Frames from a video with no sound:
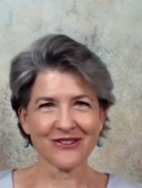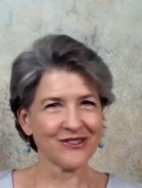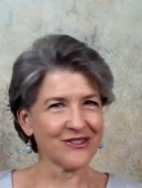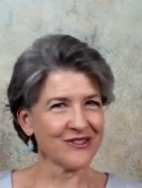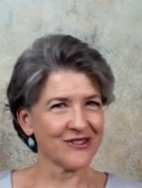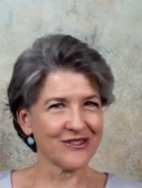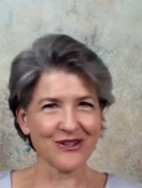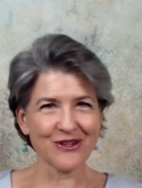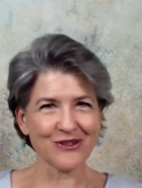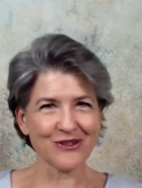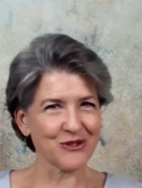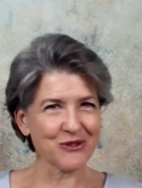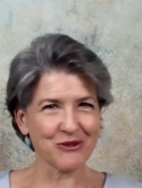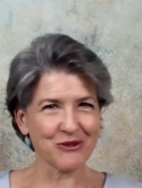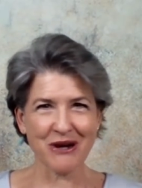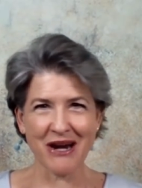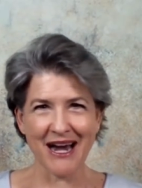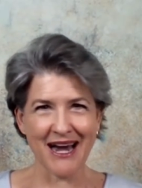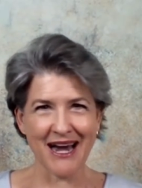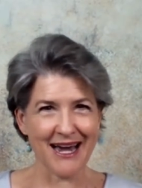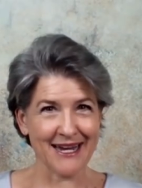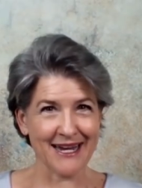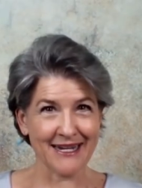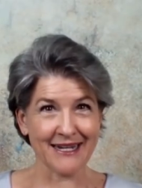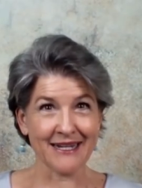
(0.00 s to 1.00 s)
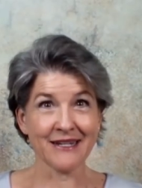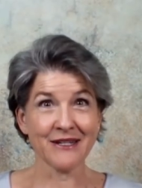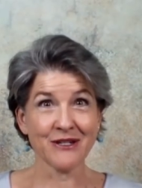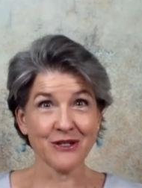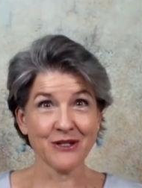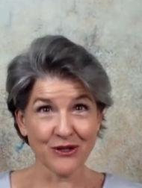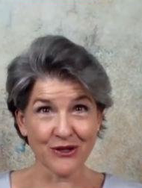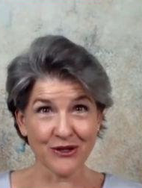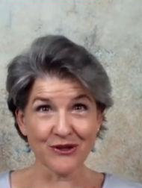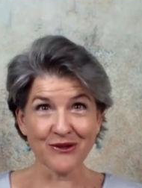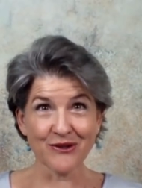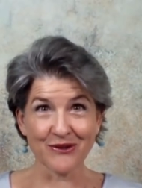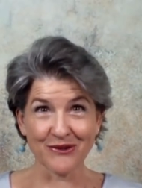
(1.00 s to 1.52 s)
don't try
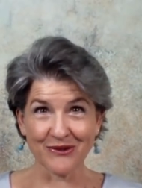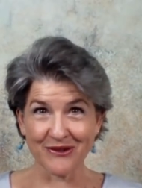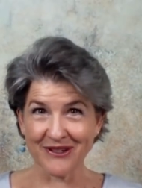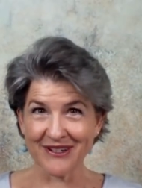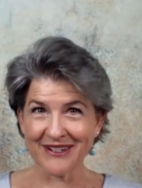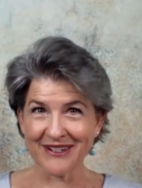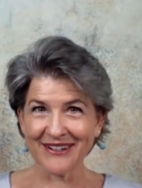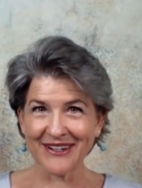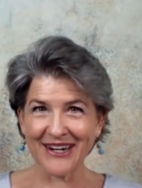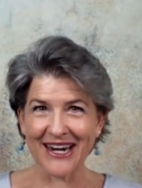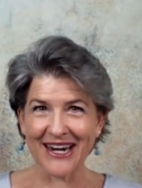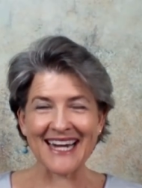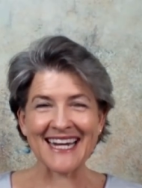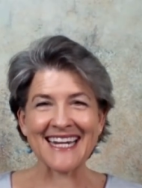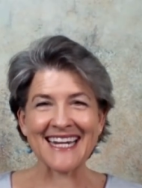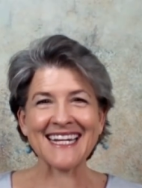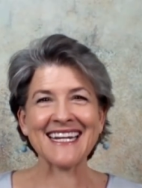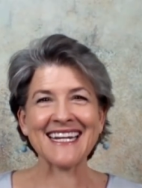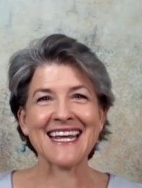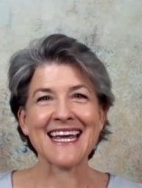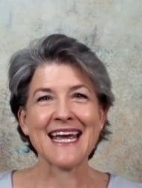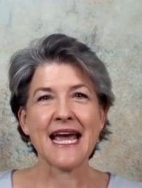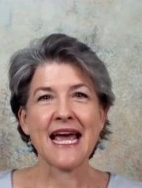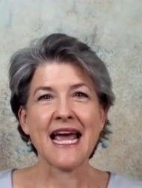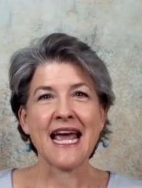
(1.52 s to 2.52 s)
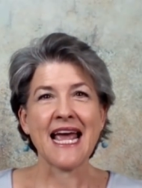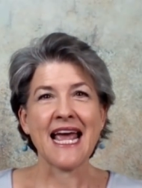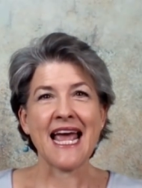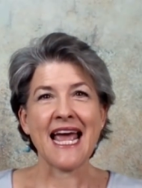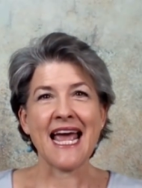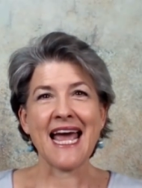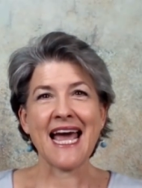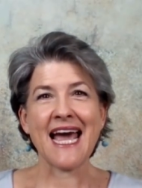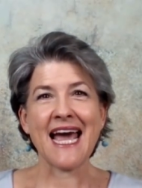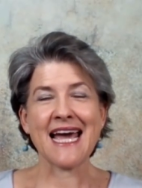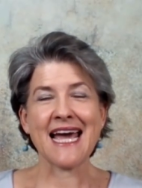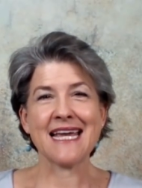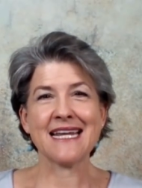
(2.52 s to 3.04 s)
do right
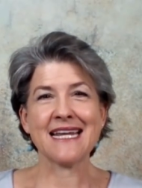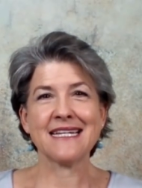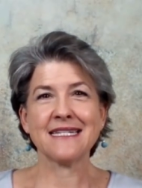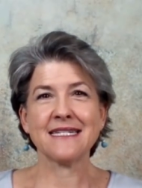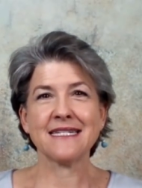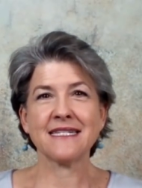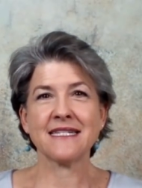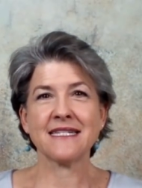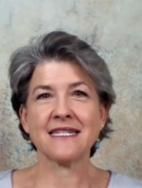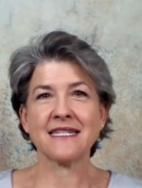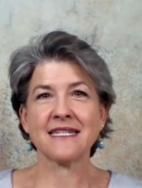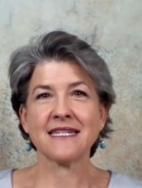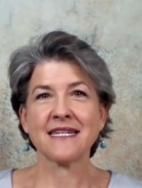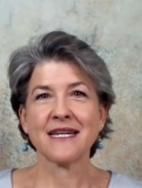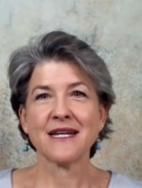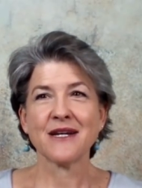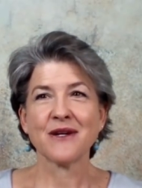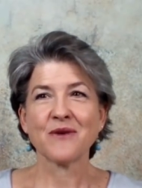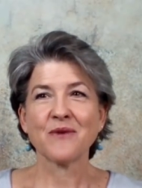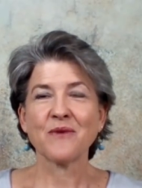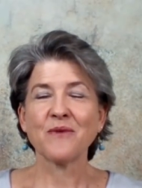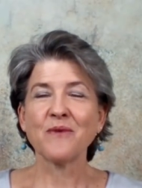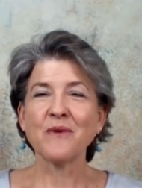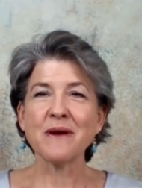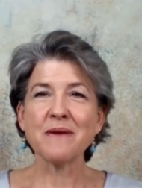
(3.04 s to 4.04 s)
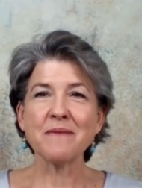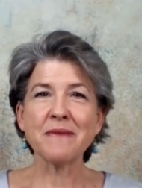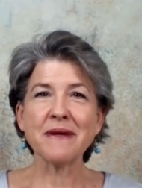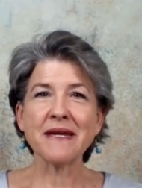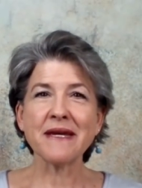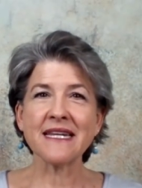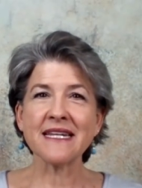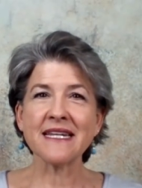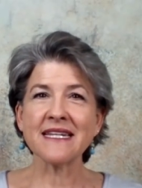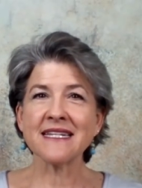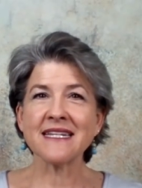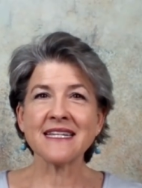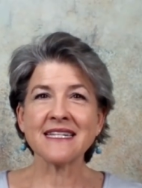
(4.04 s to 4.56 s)
and
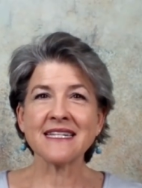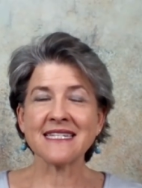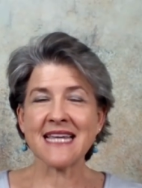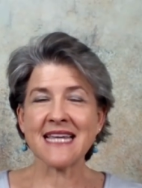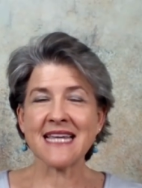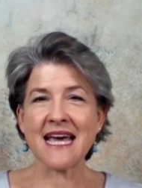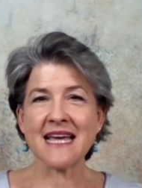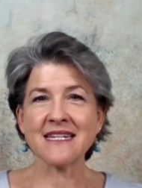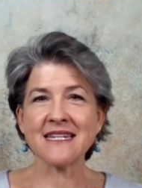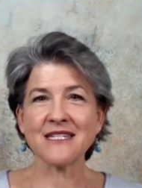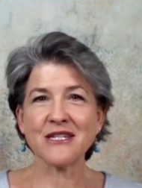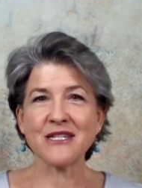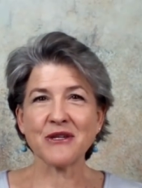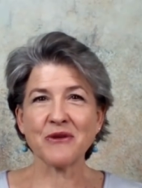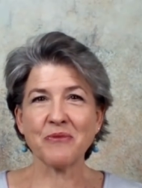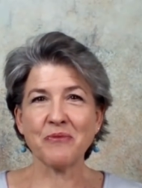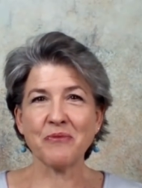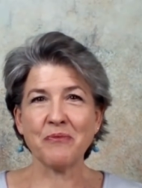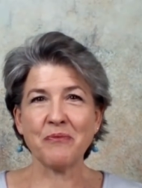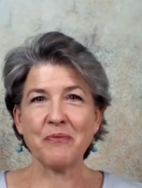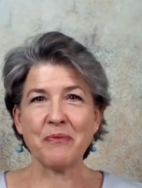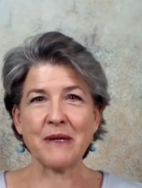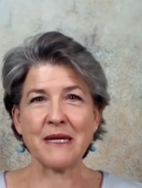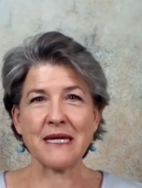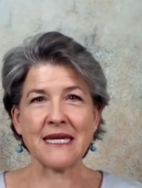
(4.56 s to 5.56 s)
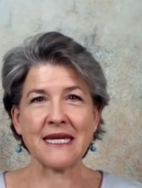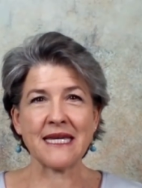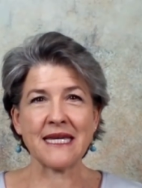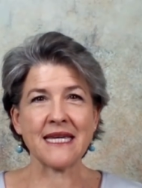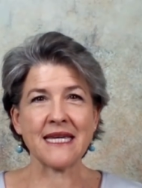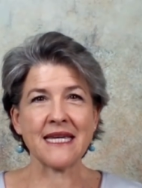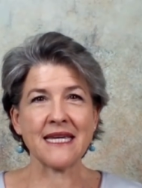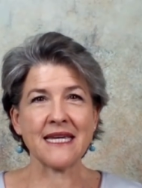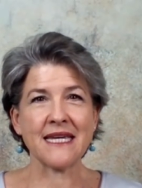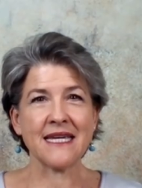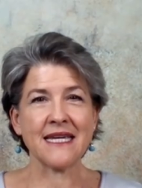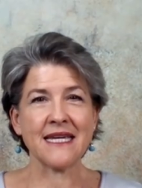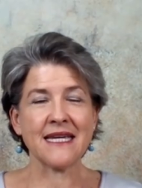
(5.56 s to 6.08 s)
women tend to
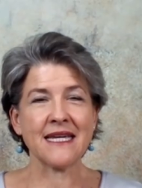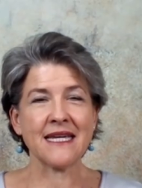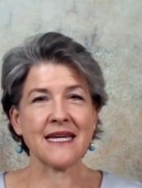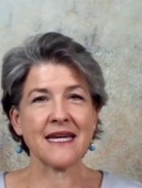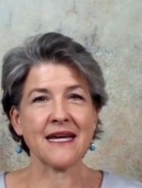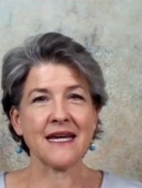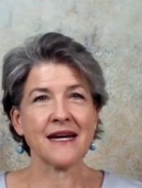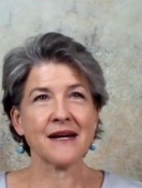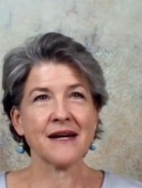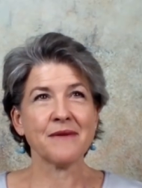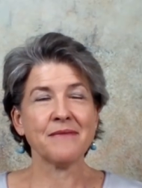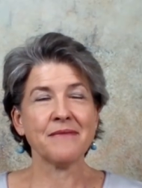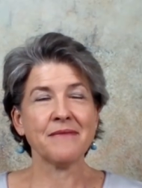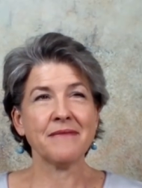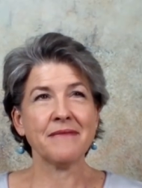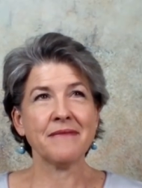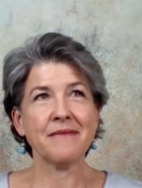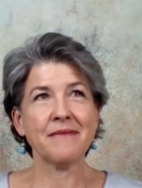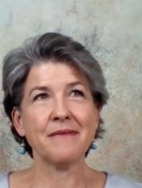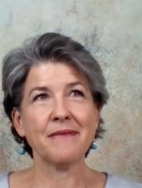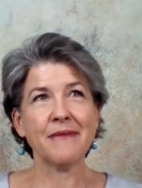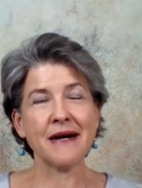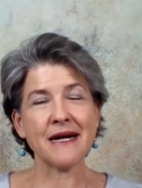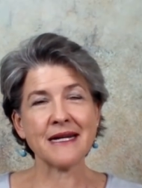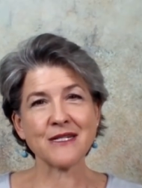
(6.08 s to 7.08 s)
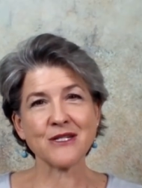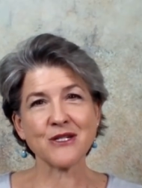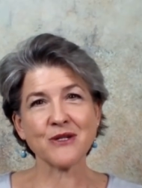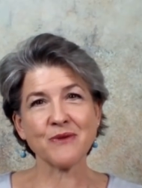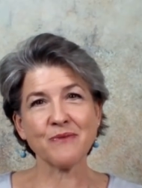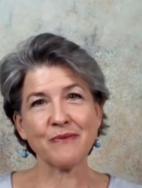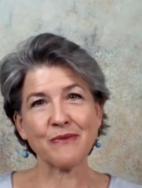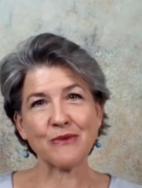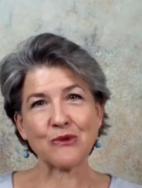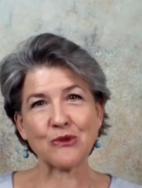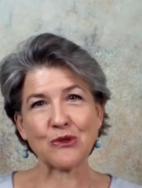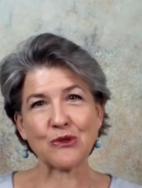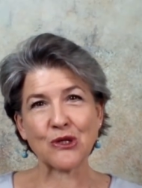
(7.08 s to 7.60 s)
be much
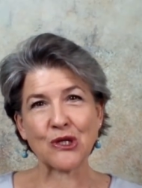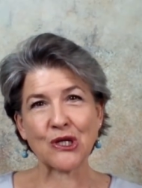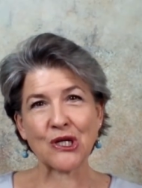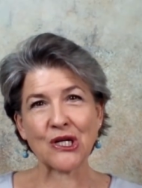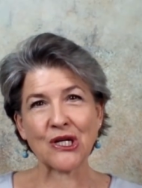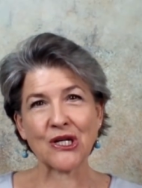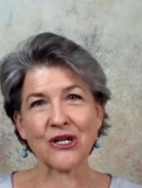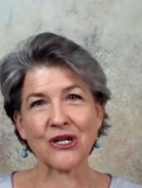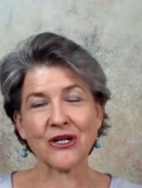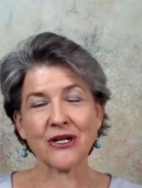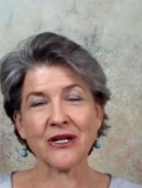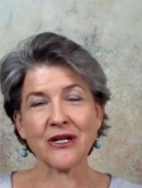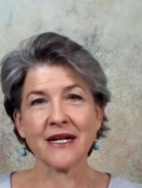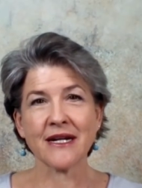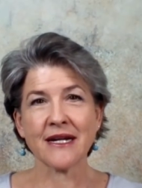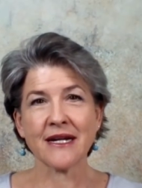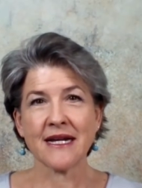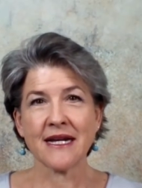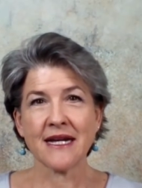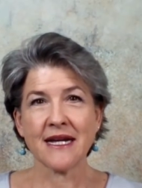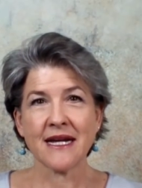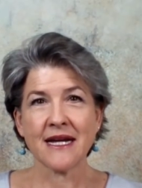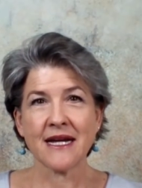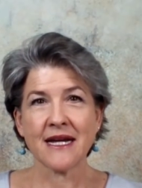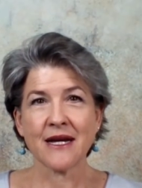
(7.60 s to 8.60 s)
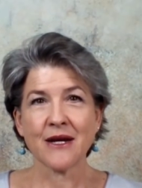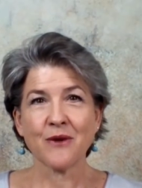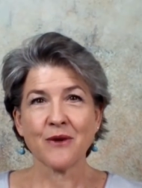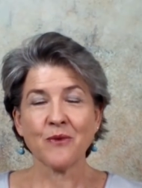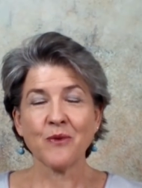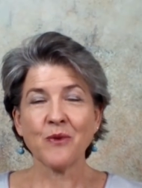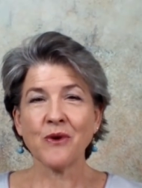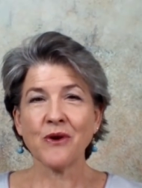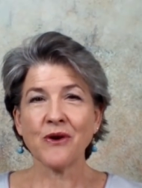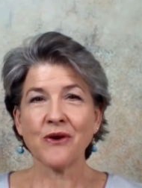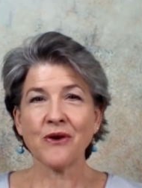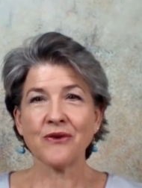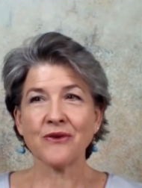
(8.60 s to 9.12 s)
more
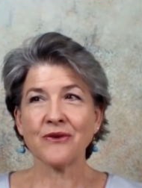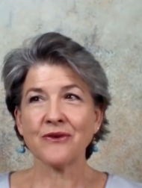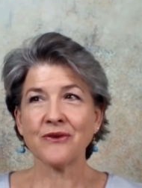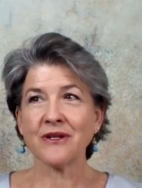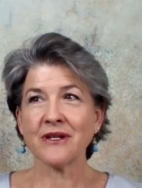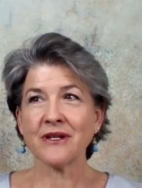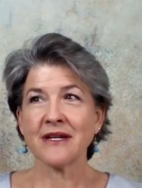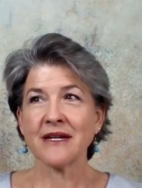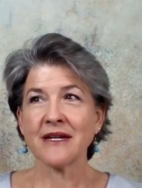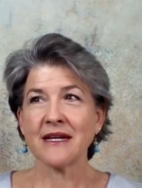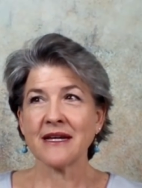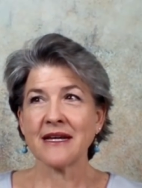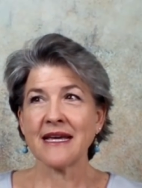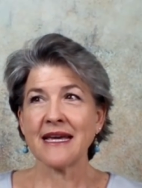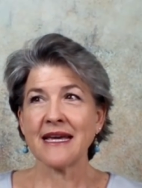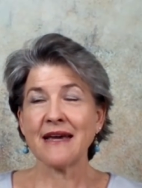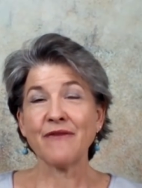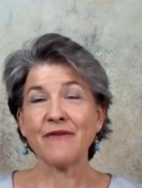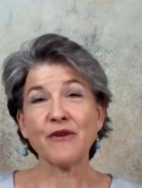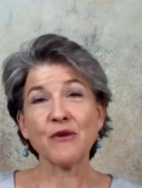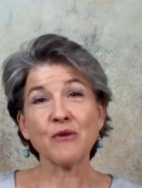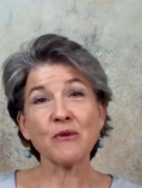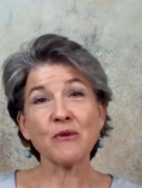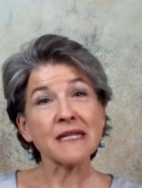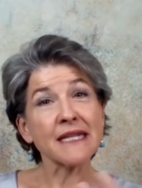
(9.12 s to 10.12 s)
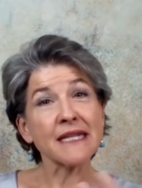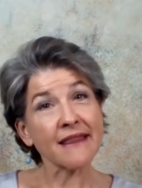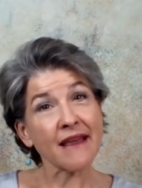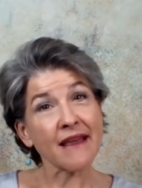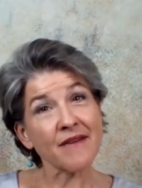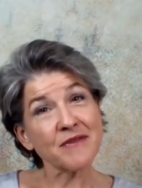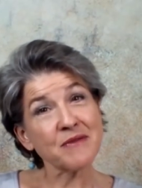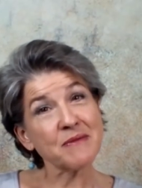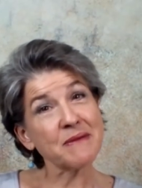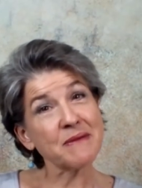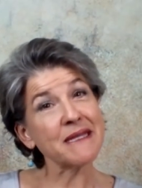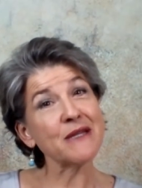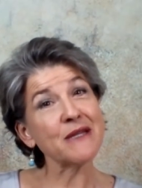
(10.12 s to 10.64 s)
well if you really
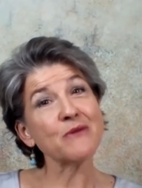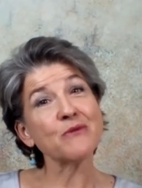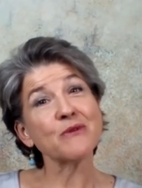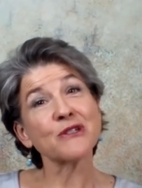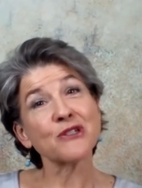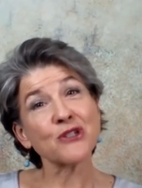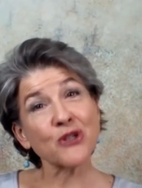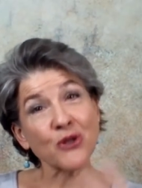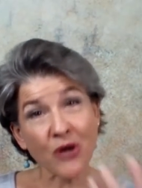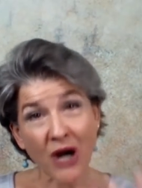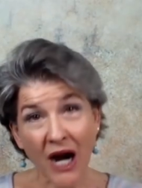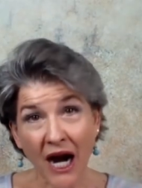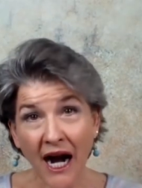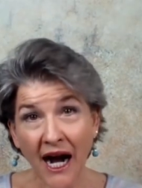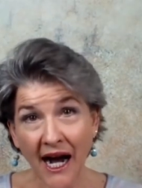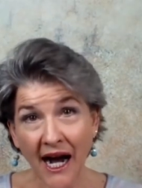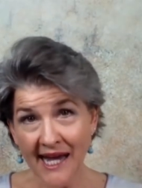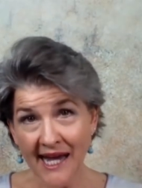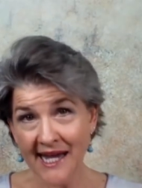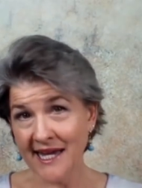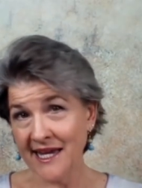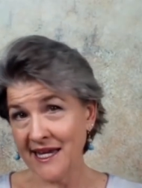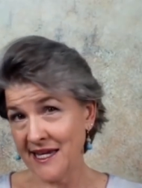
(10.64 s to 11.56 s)
loved me you would try